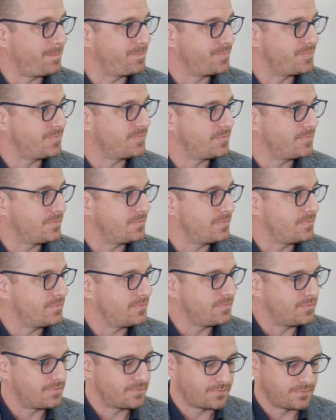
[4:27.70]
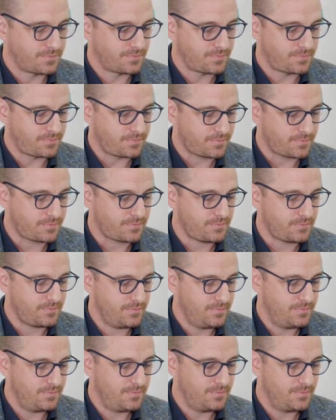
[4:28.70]

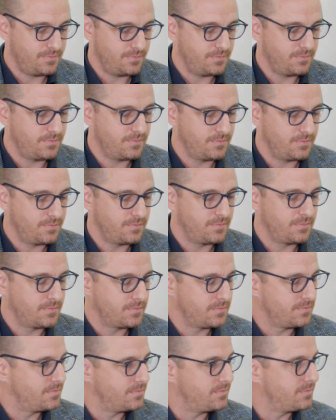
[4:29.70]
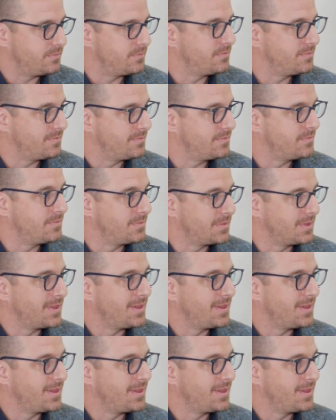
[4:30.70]
This person isn't speaking.